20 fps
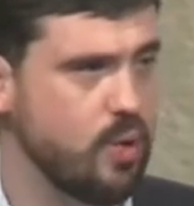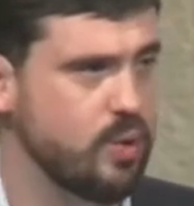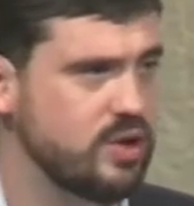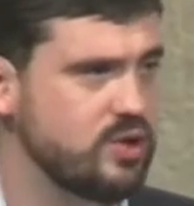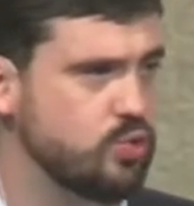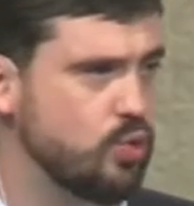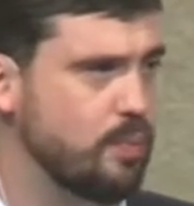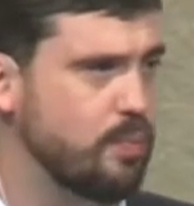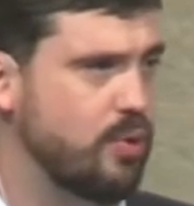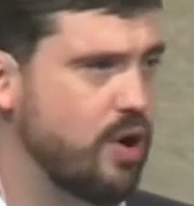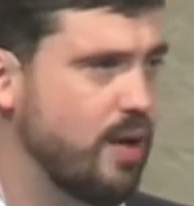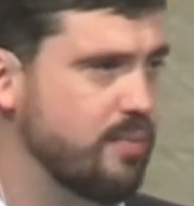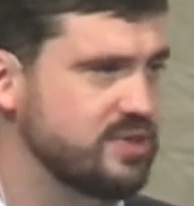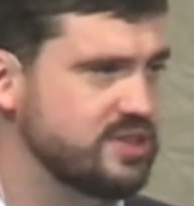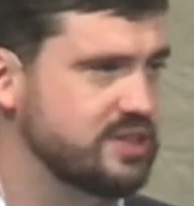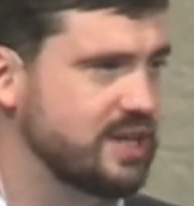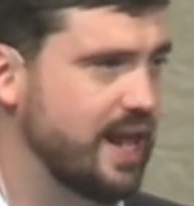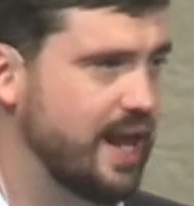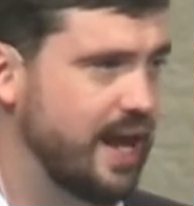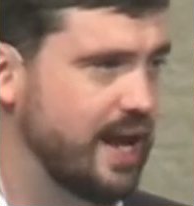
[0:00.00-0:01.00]
go into a
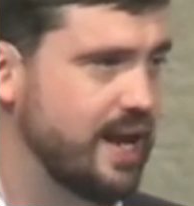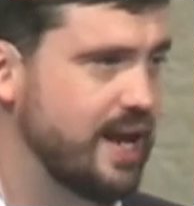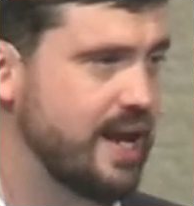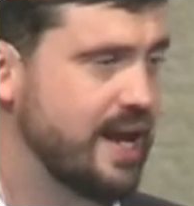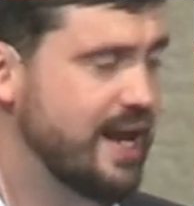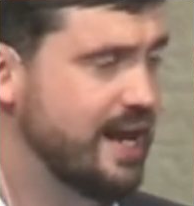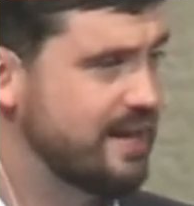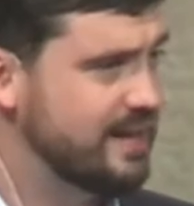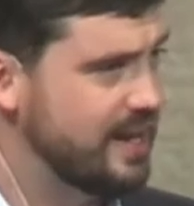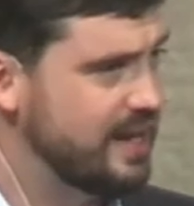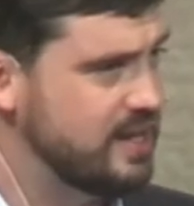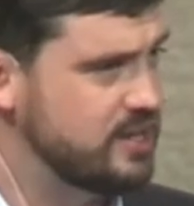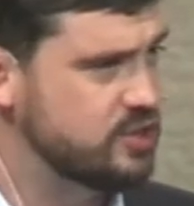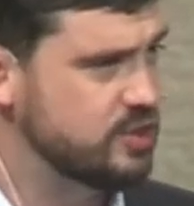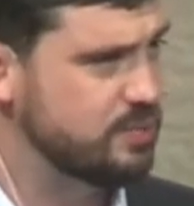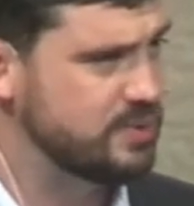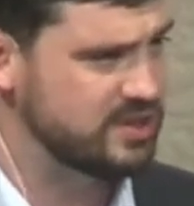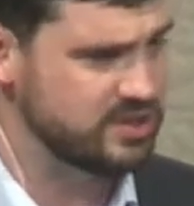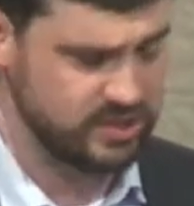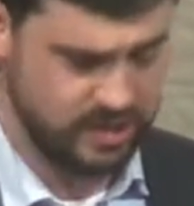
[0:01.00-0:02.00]
promised land, that
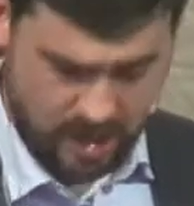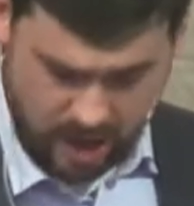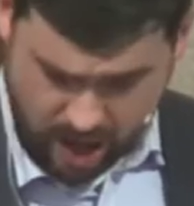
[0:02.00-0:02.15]
Egypt is